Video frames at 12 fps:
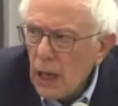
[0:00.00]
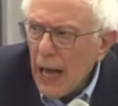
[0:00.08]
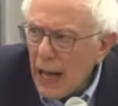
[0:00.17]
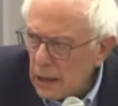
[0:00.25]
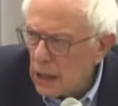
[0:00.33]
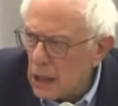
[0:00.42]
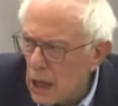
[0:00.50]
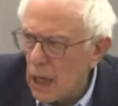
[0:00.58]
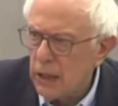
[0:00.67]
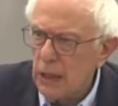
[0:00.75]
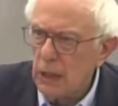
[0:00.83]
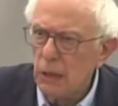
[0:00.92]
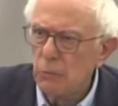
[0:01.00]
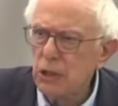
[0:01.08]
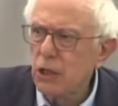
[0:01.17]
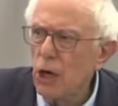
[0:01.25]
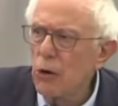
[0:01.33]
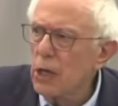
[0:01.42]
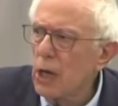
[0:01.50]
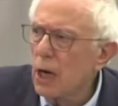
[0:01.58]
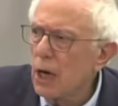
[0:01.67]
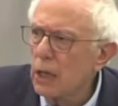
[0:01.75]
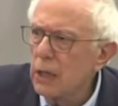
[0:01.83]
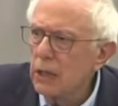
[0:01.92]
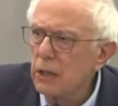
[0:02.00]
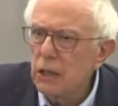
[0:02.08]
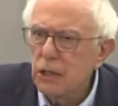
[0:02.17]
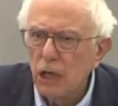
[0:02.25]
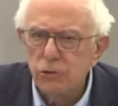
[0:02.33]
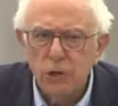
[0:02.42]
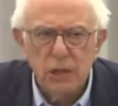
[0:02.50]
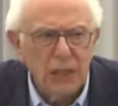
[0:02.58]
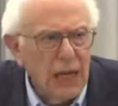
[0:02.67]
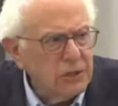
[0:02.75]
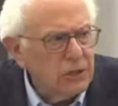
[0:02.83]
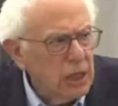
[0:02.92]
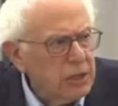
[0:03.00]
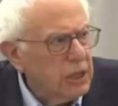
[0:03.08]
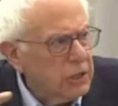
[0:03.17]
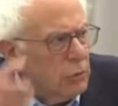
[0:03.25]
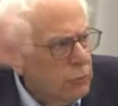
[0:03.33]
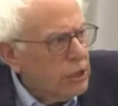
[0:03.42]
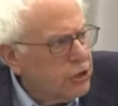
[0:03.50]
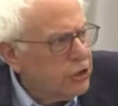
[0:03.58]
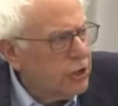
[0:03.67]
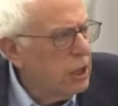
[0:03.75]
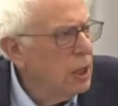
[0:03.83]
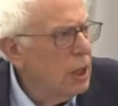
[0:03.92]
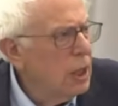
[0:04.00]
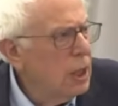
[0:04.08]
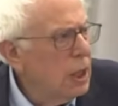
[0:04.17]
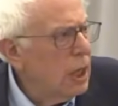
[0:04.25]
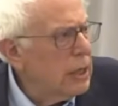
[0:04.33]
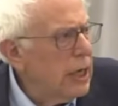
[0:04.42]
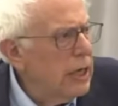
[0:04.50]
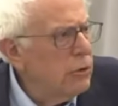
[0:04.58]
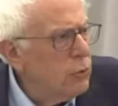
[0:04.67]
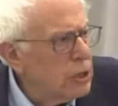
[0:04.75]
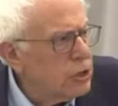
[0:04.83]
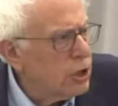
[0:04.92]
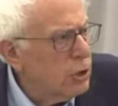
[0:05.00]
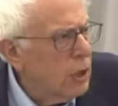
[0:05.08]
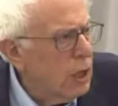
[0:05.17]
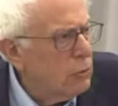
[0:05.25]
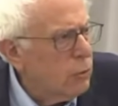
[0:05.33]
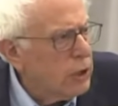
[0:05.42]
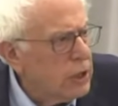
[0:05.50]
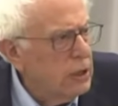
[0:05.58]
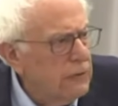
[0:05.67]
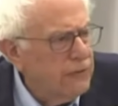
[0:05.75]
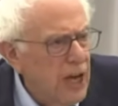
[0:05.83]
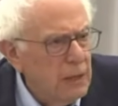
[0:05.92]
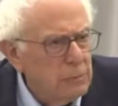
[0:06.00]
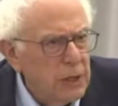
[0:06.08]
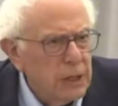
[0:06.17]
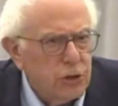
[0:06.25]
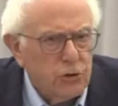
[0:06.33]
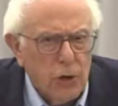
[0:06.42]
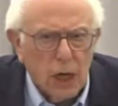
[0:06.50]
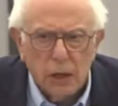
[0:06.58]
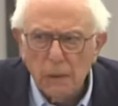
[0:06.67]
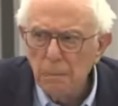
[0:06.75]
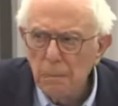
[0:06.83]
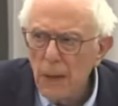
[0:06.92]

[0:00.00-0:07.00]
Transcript: oligarchy and what's going on in this country, it's not just that the rich are getting richer while working families struggle.